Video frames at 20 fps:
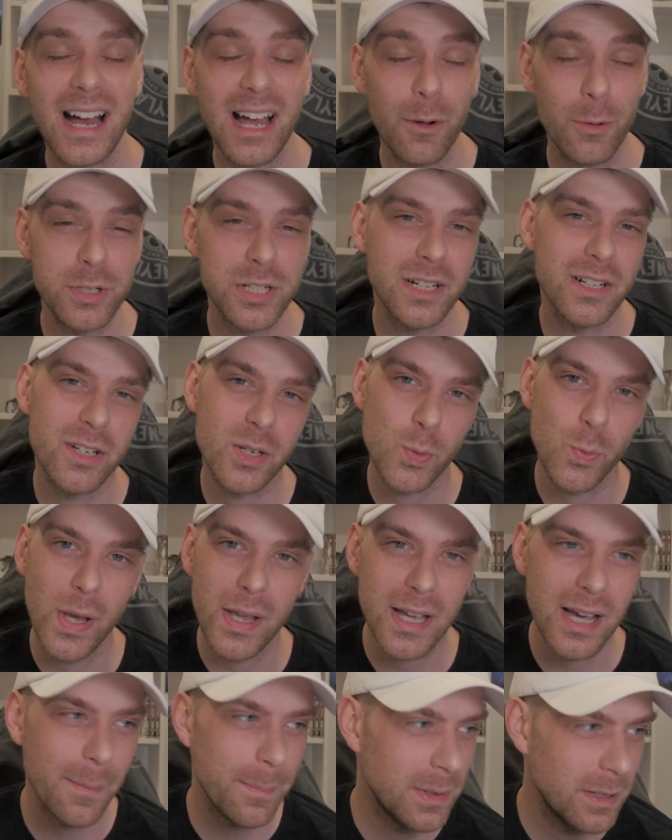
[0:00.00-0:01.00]
wish I could just
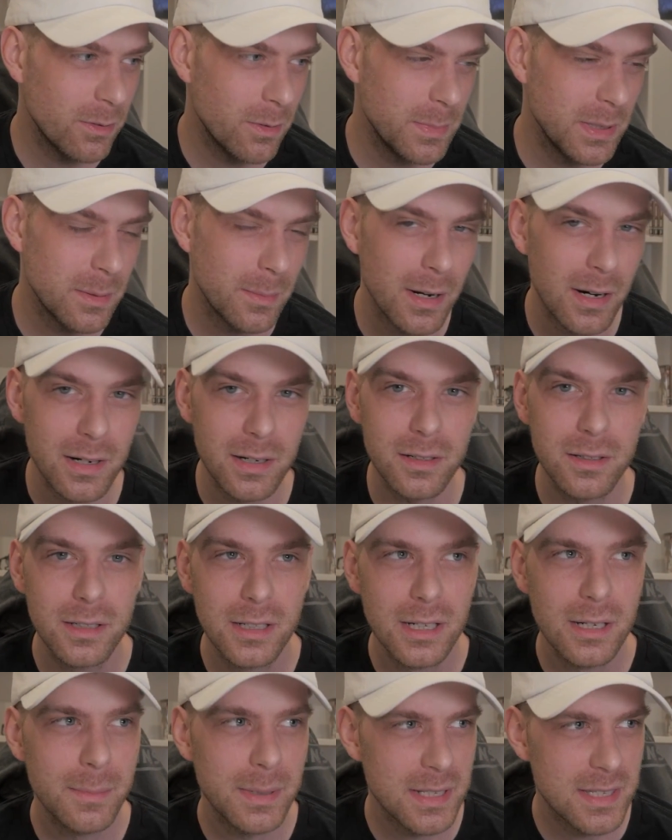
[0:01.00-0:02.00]
wake up and it would be tomorrow,
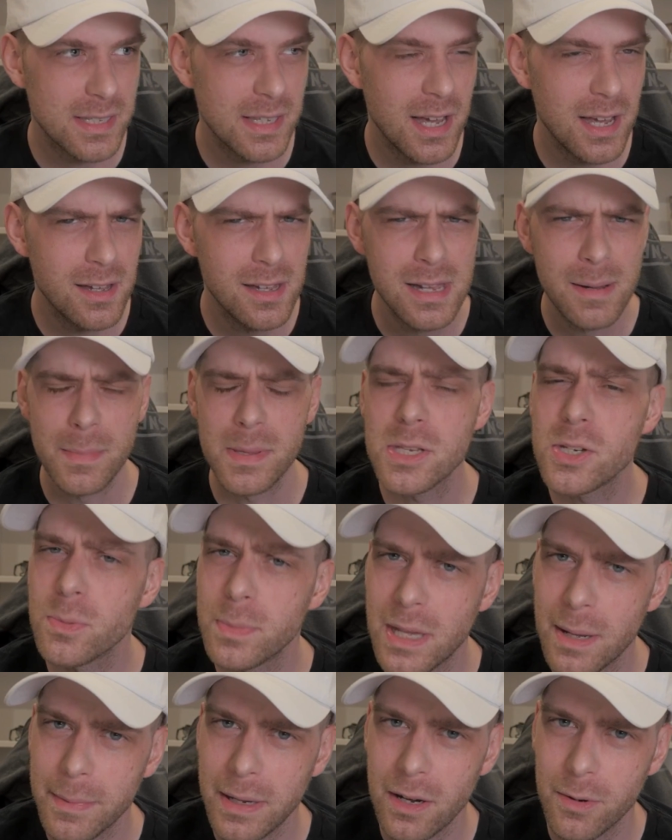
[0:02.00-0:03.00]
but it's not. But this will
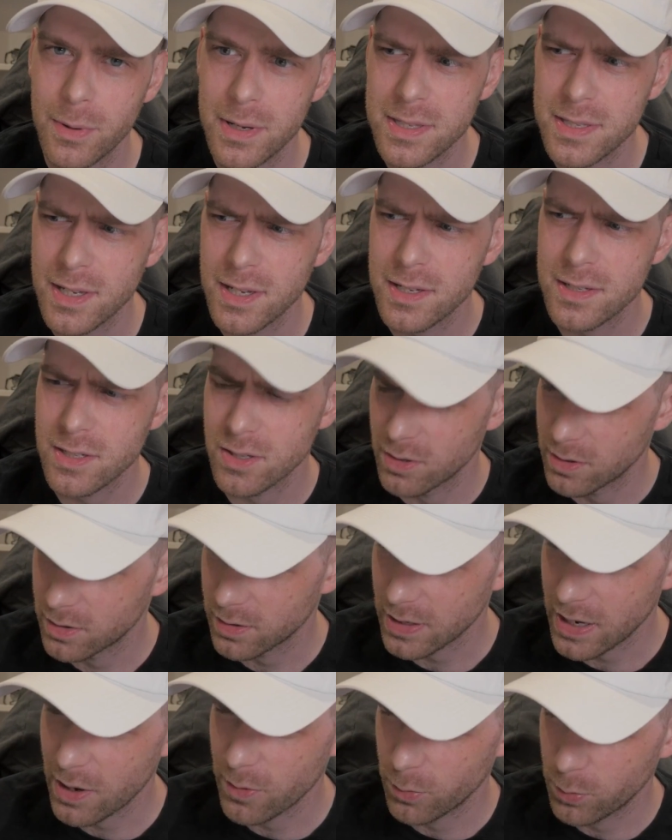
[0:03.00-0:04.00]
be coming out Wednesday, so
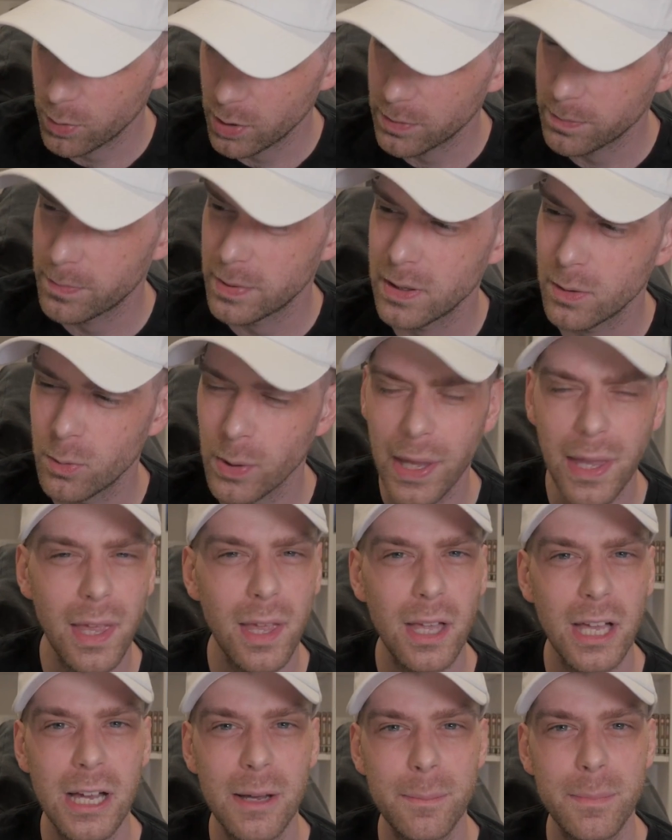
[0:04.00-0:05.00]
I would be
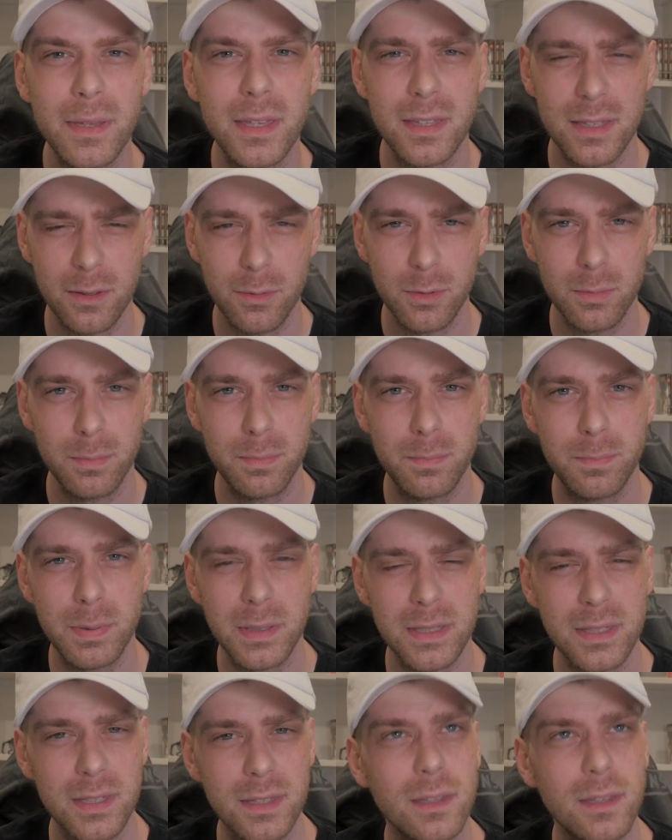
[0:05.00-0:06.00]
waking up and it would be the...